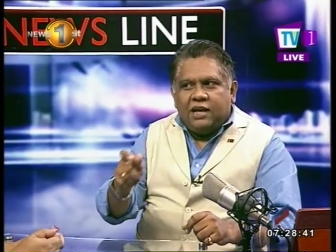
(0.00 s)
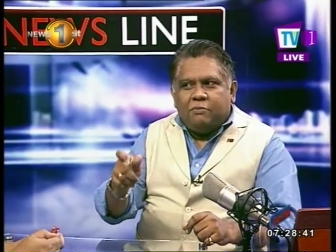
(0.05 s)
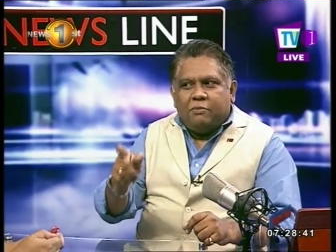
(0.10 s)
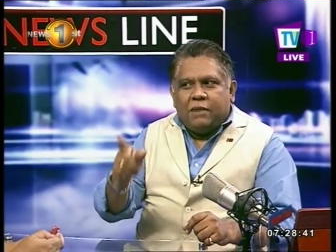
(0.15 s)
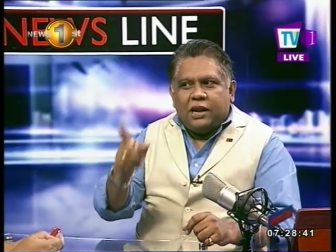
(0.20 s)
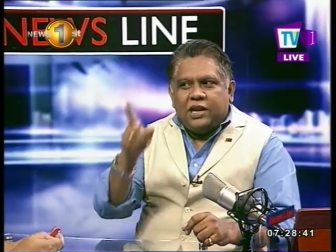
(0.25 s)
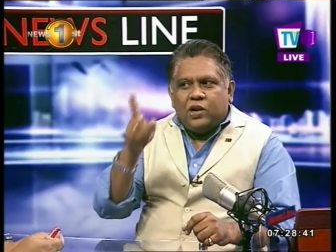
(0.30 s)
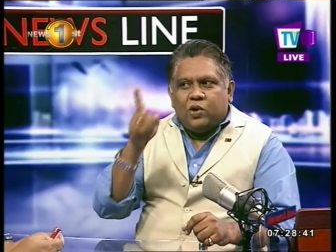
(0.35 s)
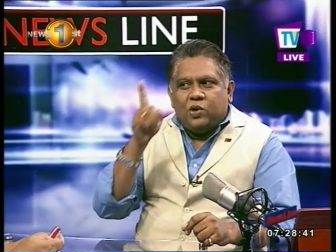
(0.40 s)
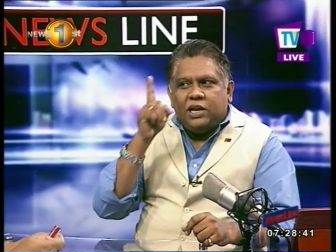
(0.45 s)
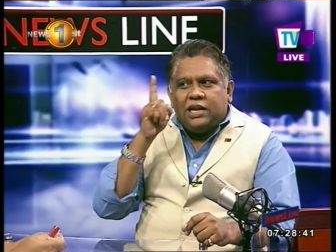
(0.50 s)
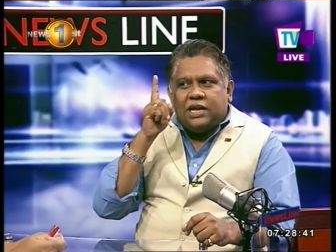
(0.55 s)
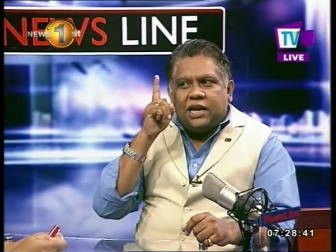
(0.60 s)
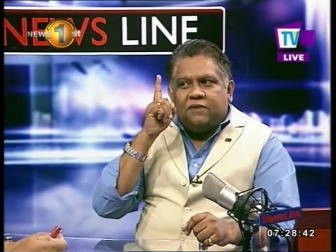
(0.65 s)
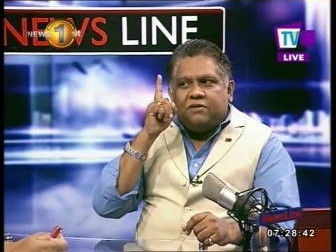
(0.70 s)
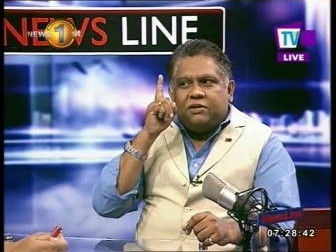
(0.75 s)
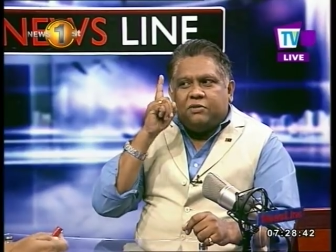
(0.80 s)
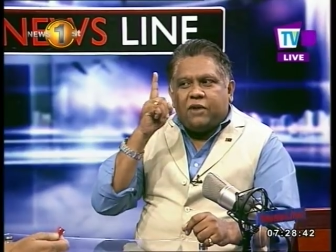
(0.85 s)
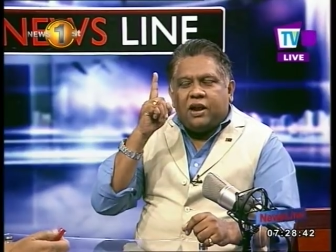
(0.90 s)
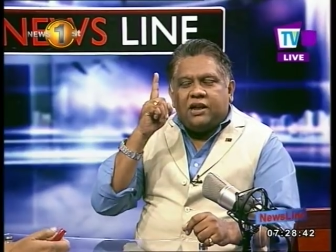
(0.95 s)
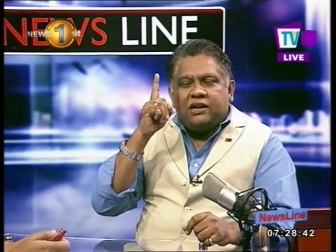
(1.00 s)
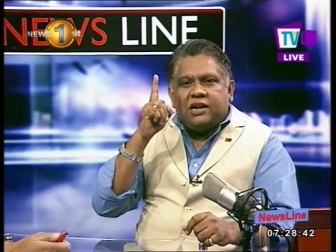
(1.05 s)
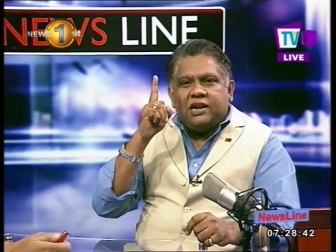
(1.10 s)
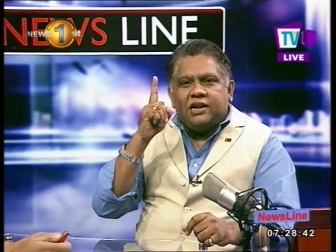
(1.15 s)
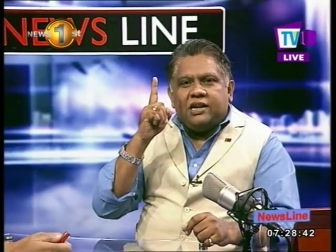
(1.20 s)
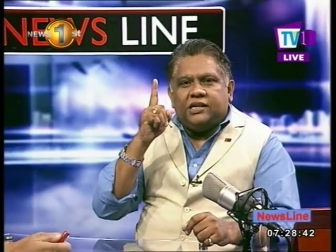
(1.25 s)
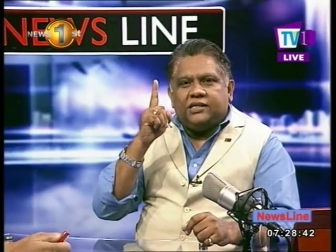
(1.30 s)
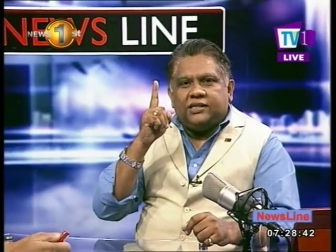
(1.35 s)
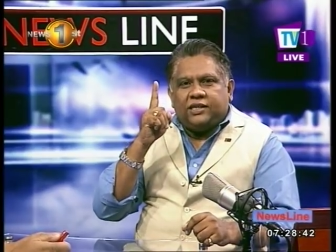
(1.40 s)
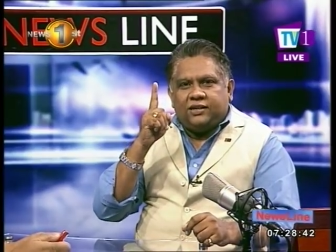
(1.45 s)
but he only came with one
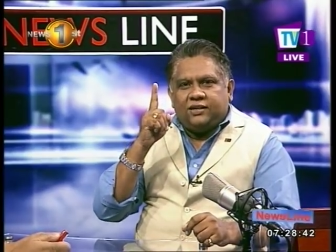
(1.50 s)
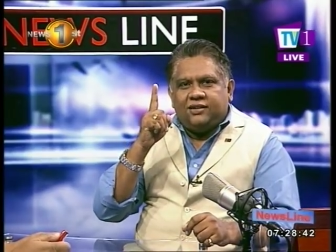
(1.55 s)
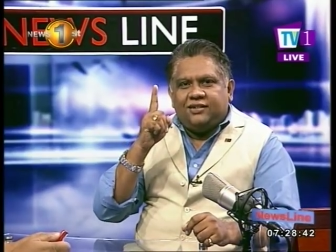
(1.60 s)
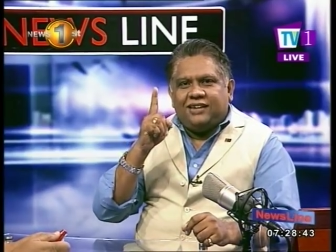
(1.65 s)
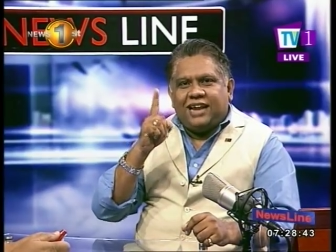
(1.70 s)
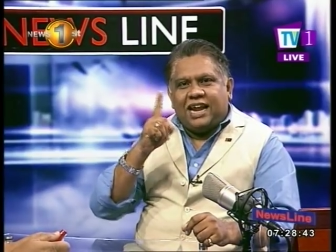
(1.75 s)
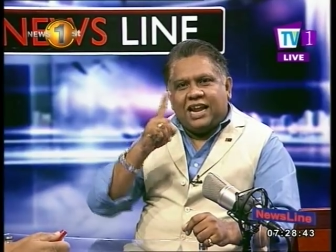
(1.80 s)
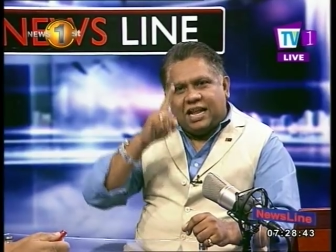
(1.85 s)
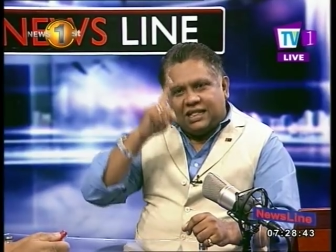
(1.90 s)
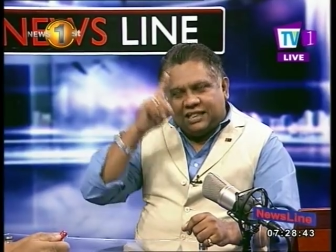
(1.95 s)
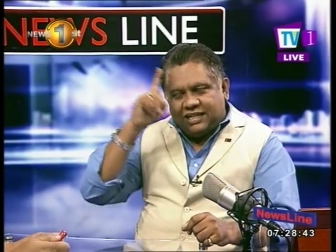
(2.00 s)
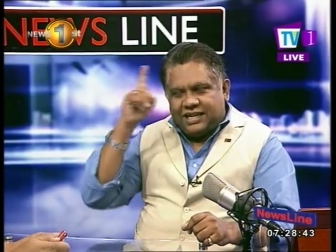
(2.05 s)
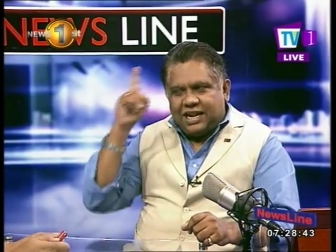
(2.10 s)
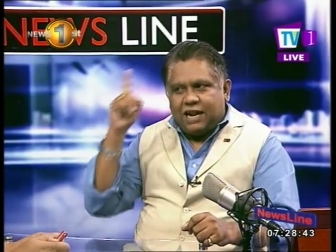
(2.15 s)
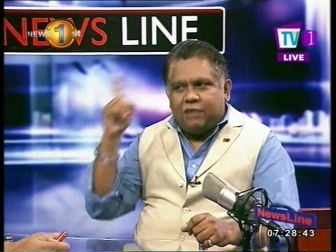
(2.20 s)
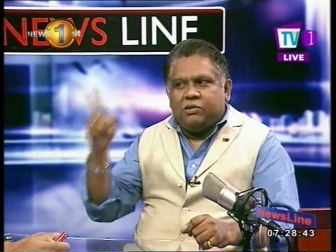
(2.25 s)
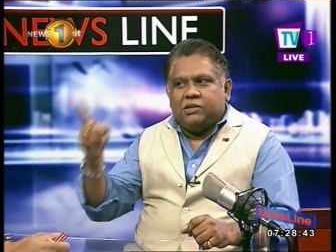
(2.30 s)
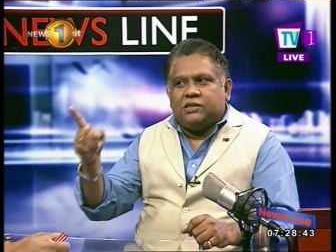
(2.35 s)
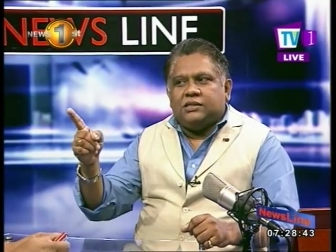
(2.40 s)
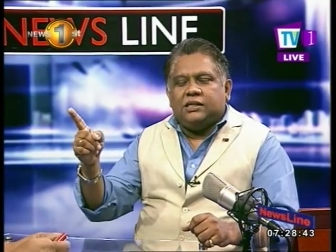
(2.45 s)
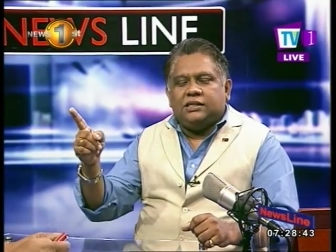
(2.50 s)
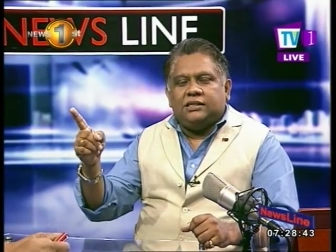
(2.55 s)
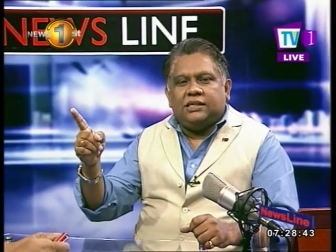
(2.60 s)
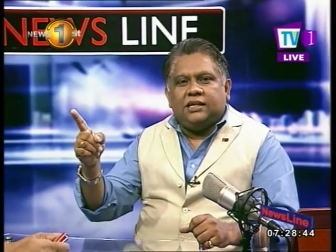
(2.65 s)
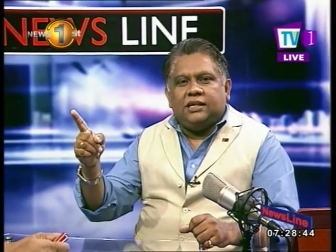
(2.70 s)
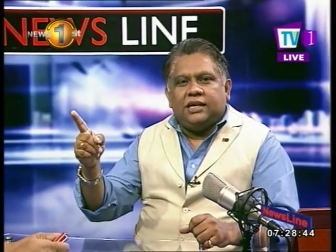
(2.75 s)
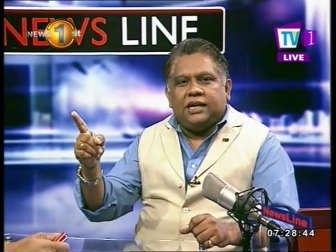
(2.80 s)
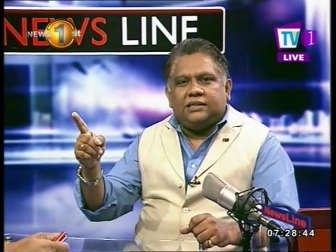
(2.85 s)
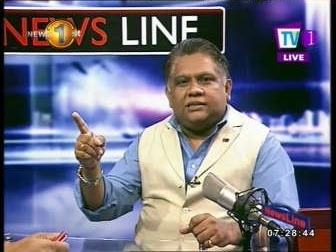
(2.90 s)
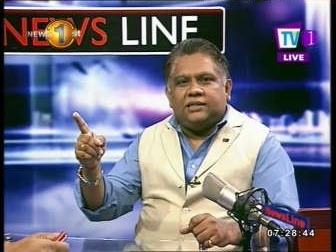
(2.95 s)
condition, and at the time it was Her
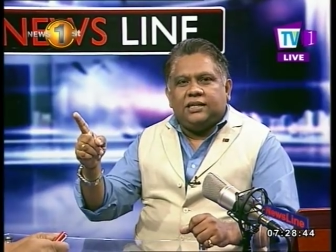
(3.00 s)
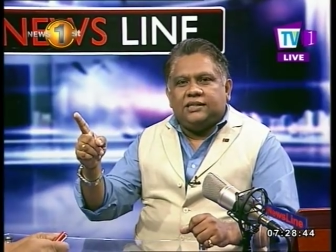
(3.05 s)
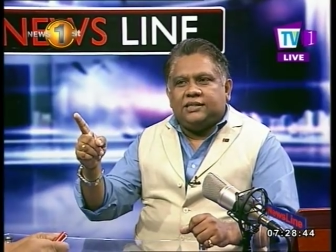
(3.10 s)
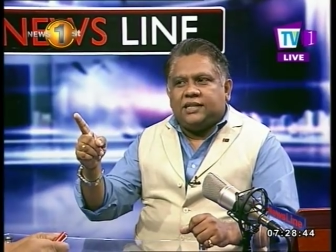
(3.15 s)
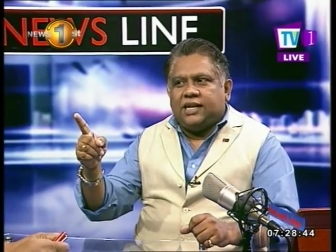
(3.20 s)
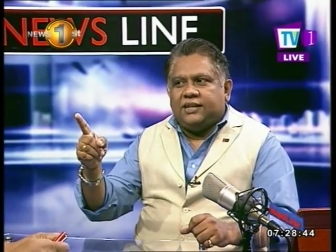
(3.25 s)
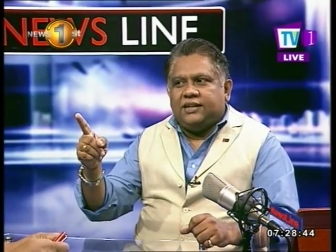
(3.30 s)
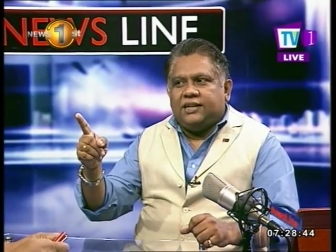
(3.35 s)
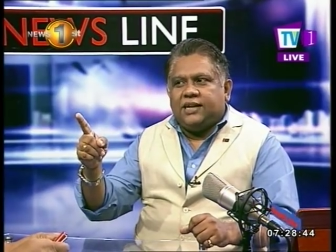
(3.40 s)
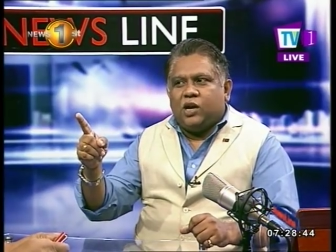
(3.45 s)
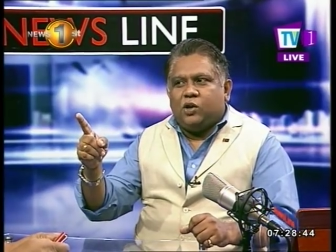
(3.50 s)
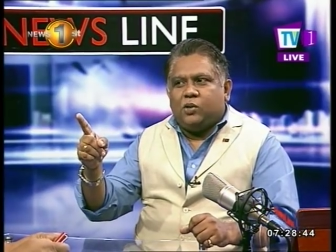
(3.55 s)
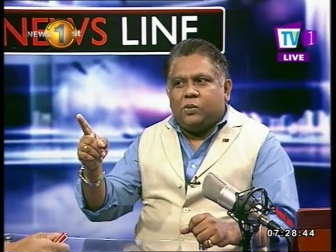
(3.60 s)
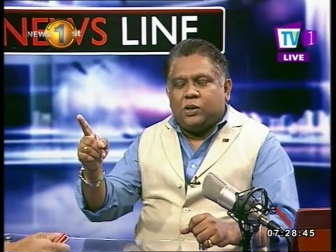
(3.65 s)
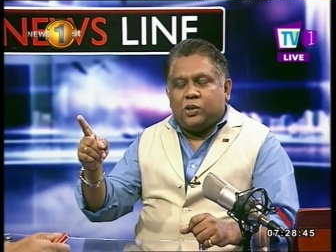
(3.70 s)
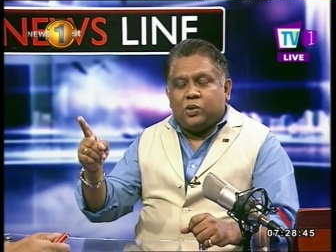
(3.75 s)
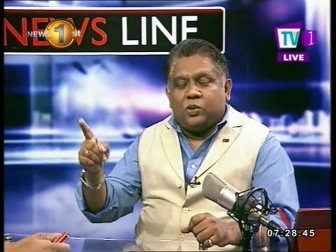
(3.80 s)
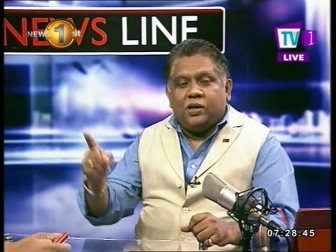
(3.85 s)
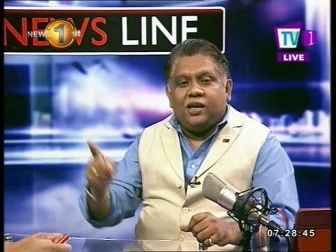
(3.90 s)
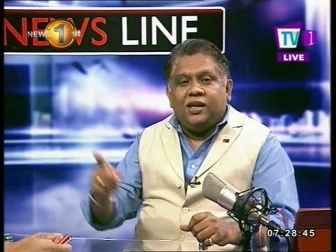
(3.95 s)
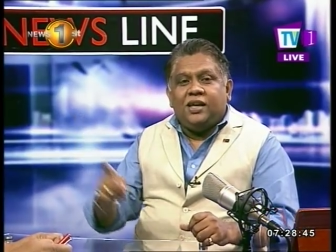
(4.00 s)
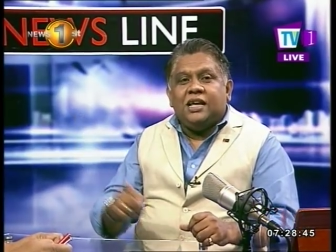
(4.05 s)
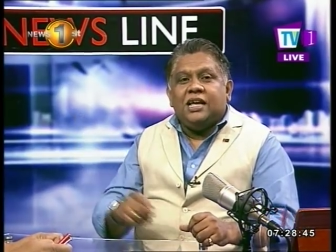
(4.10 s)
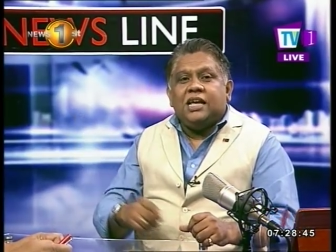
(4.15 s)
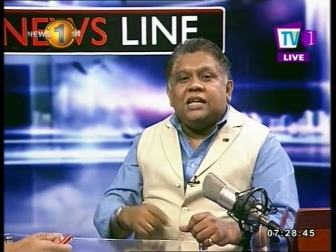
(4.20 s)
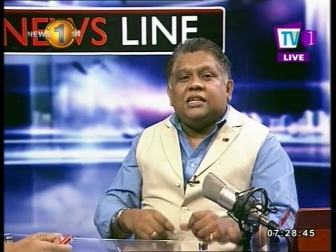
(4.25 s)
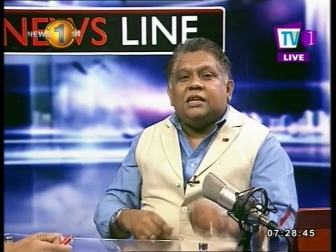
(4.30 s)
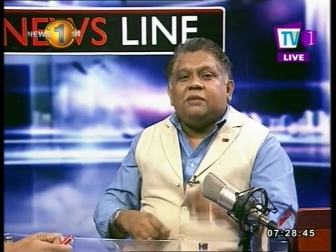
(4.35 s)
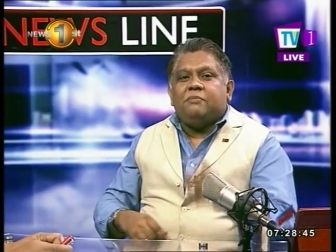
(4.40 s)
Excellency Chandrika Kumaratunga, mm.